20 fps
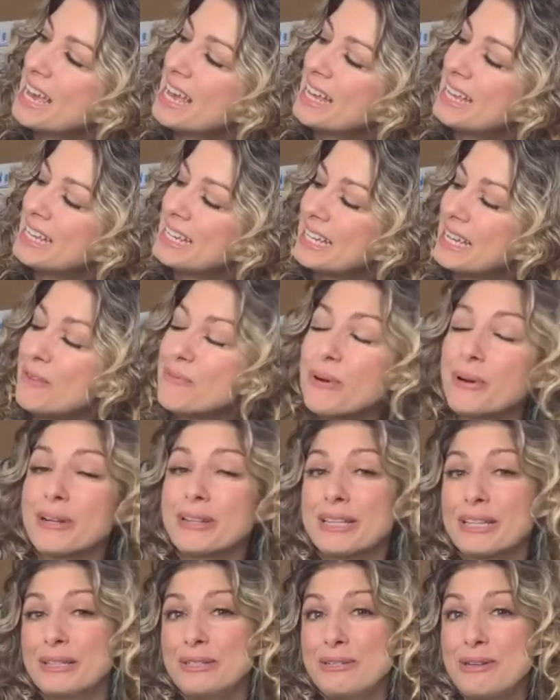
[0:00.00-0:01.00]
He wrote a
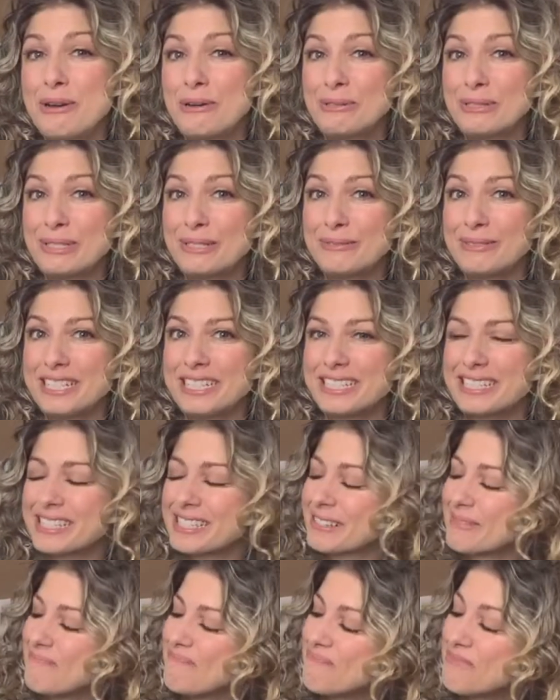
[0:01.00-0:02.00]
little note to
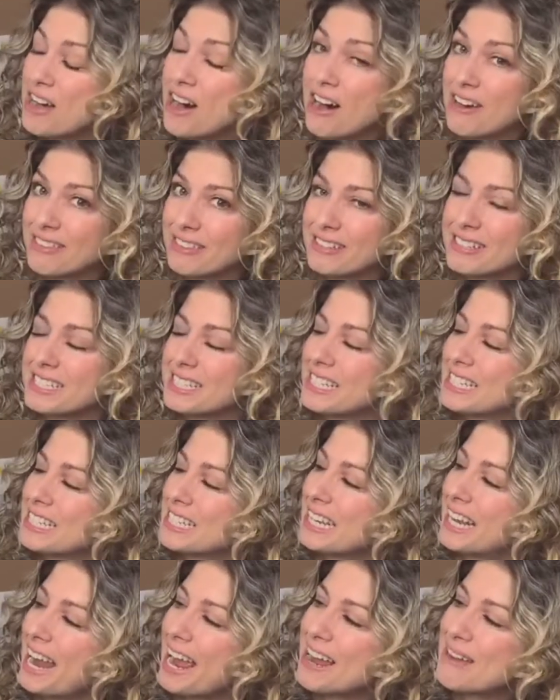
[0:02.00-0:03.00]
us, the author did
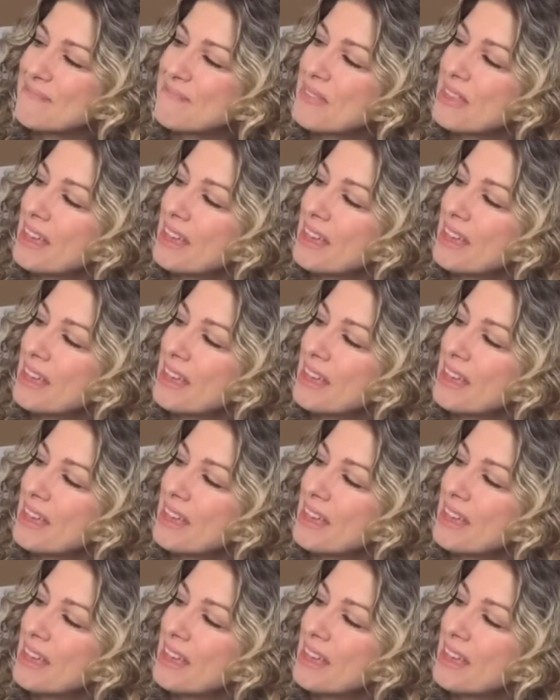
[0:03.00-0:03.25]
today.